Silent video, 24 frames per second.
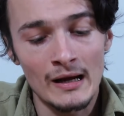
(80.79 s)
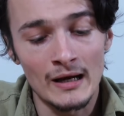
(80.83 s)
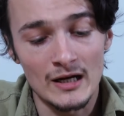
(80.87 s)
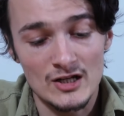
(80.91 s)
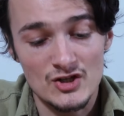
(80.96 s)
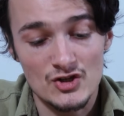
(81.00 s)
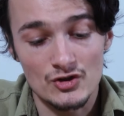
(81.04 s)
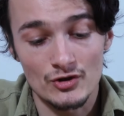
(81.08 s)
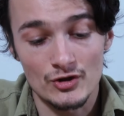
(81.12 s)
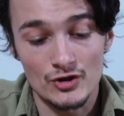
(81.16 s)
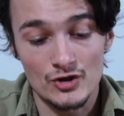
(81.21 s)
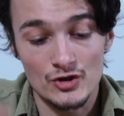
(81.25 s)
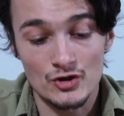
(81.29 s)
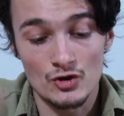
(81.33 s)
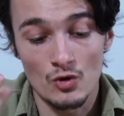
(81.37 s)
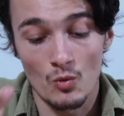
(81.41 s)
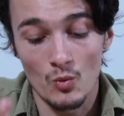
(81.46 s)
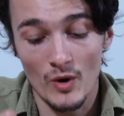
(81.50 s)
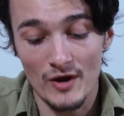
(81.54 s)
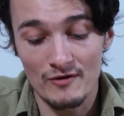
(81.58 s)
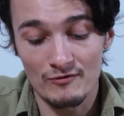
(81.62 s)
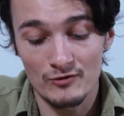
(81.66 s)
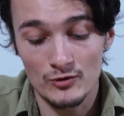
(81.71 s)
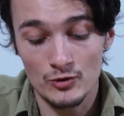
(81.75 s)
So there's no
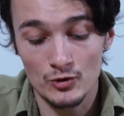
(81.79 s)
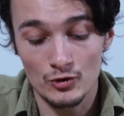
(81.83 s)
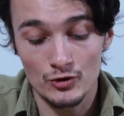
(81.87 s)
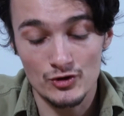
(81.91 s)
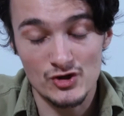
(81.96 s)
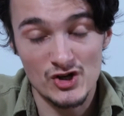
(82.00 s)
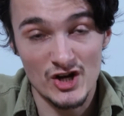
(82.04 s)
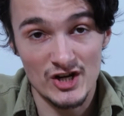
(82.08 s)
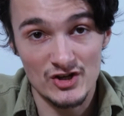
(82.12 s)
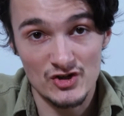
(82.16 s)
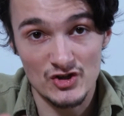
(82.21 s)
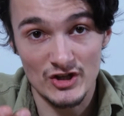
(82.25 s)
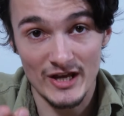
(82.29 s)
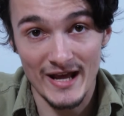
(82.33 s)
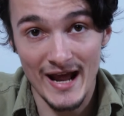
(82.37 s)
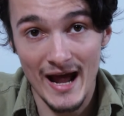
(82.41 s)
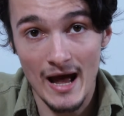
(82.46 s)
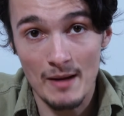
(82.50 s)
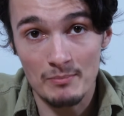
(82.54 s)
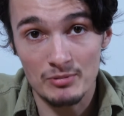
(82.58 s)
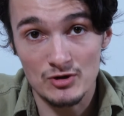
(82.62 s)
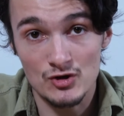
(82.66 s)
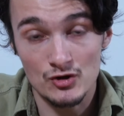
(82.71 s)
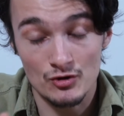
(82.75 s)
way for you to change the
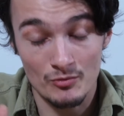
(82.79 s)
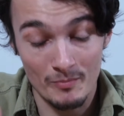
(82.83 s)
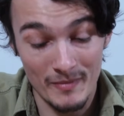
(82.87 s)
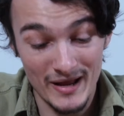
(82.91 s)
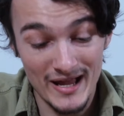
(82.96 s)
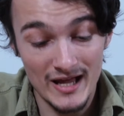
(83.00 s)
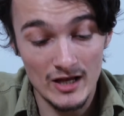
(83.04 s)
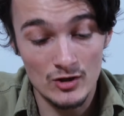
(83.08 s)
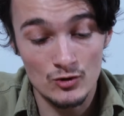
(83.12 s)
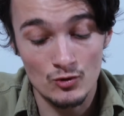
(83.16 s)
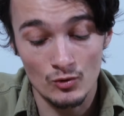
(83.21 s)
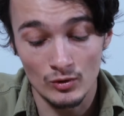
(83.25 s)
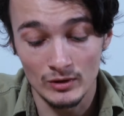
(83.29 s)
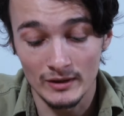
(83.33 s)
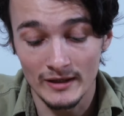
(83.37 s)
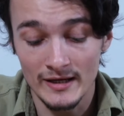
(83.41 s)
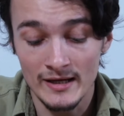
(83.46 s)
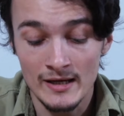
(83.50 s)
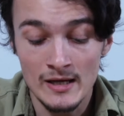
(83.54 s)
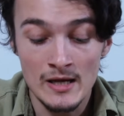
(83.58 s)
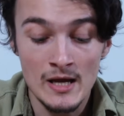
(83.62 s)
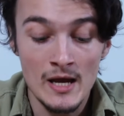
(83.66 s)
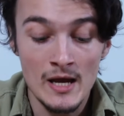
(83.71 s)
aperture manually,